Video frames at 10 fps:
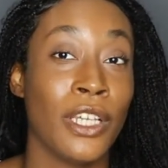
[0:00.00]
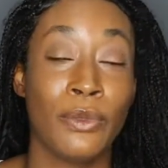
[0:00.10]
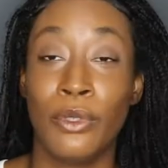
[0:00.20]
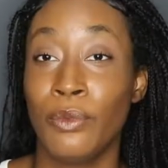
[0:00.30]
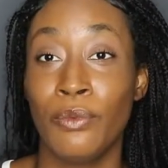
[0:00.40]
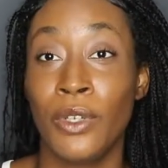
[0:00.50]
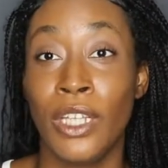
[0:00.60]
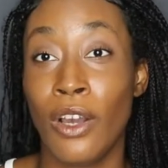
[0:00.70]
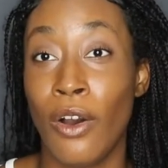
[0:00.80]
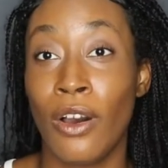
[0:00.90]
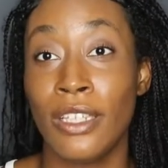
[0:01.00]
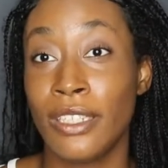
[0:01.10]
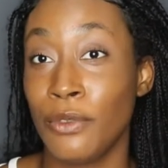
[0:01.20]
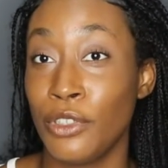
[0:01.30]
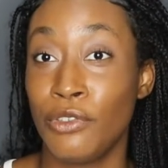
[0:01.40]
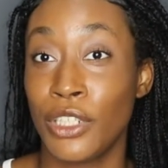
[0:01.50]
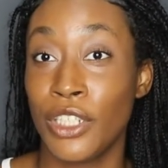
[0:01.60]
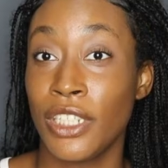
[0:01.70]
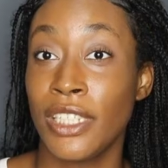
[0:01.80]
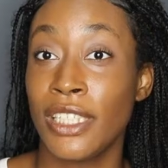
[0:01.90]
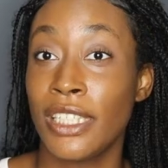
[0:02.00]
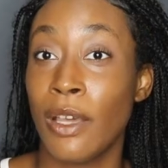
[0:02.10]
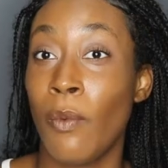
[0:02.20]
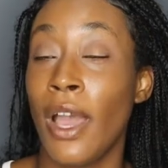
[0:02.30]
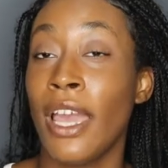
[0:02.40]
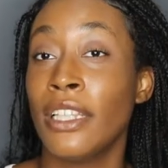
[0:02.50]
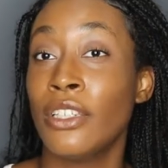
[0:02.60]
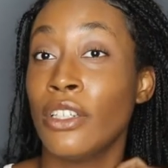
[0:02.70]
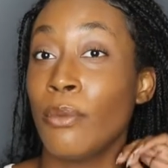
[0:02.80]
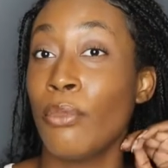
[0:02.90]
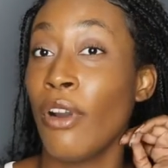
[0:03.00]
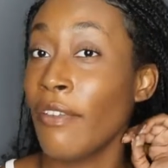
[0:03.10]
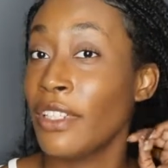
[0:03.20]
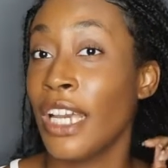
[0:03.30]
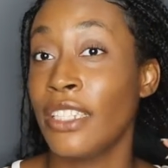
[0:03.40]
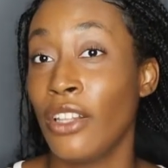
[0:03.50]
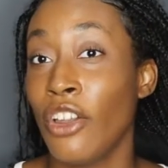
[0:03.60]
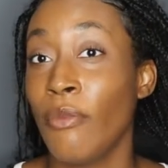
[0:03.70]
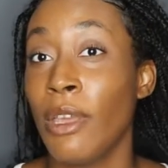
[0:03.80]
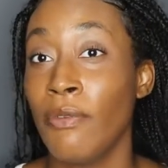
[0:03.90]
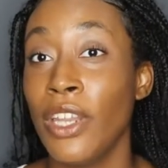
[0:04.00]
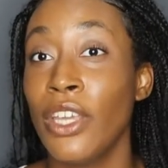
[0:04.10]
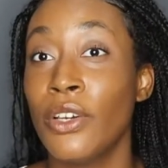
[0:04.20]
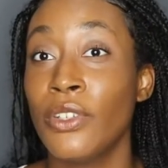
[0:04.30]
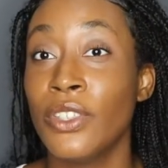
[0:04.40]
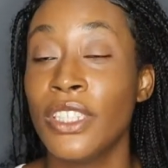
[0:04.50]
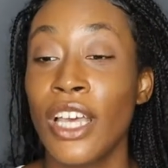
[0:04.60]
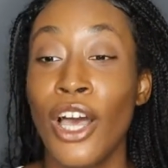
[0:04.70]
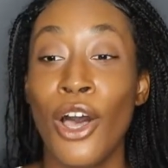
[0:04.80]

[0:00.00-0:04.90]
that's what really caused the restrictions and why I had to privatize a lot of my videos,